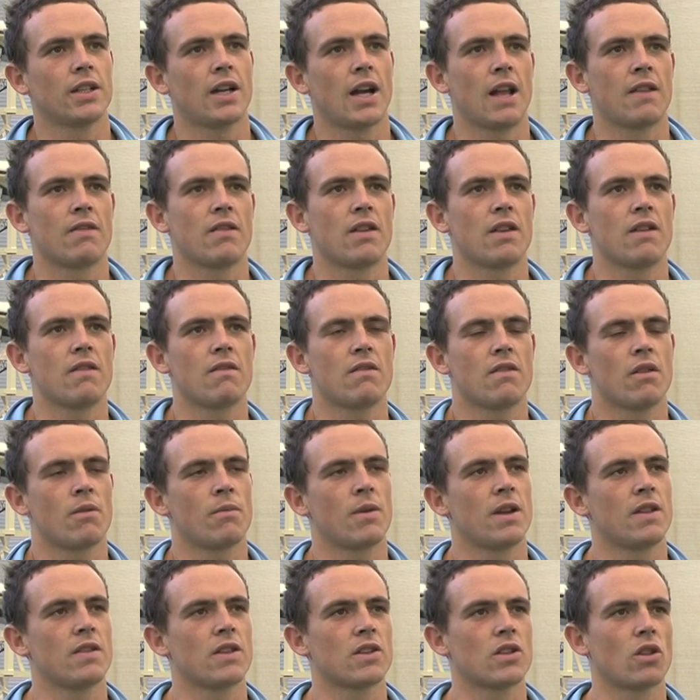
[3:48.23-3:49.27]
And I
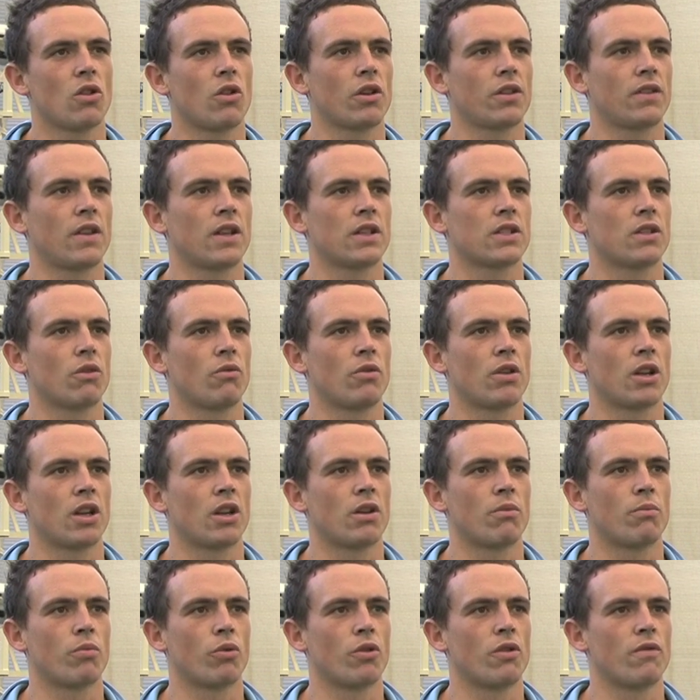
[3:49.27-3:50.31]
mean, there's a lot of things that we can
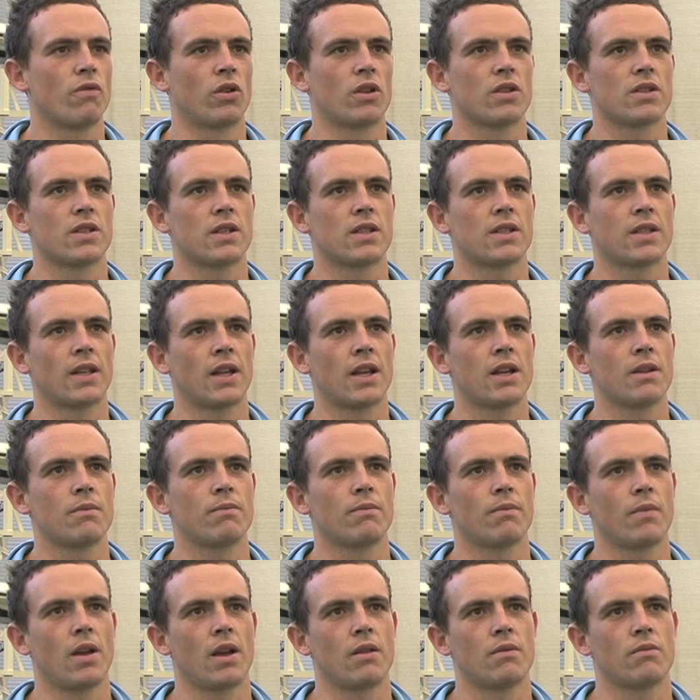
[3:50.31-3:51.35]
improve on as a team,
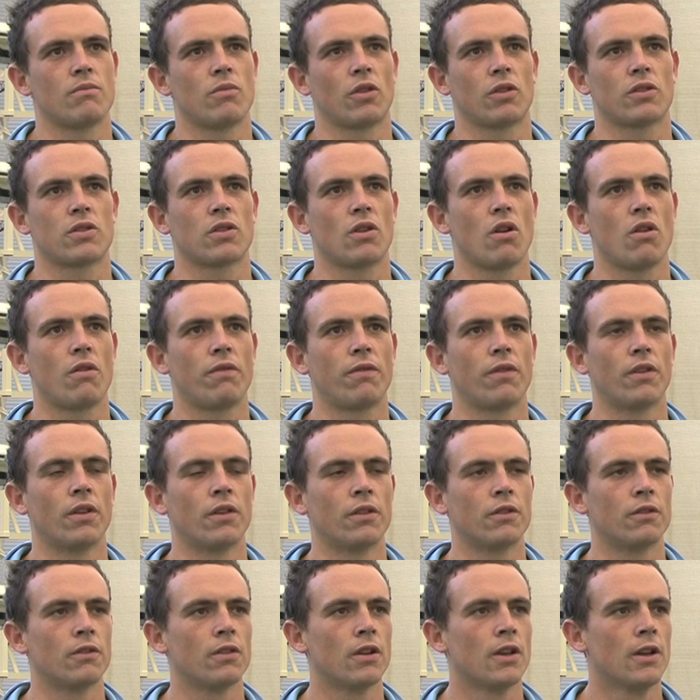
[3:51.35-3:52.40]
and myself,
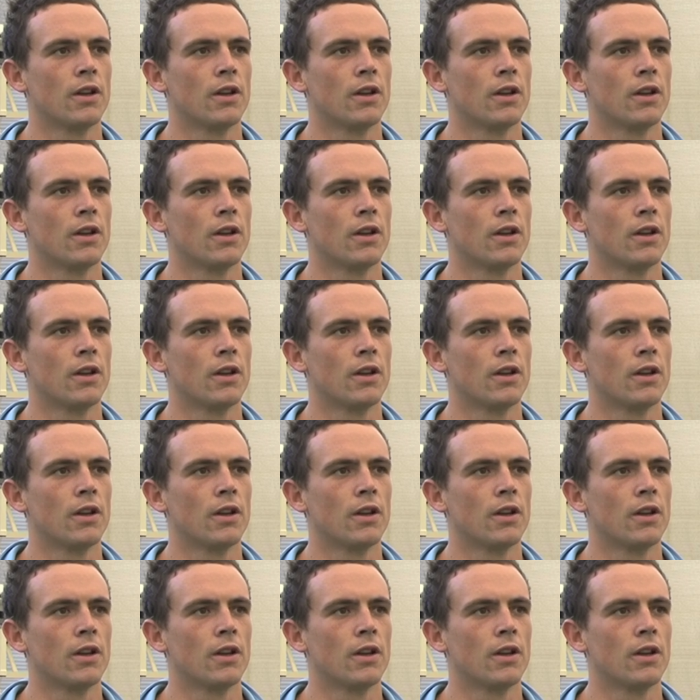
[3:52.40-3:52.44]
and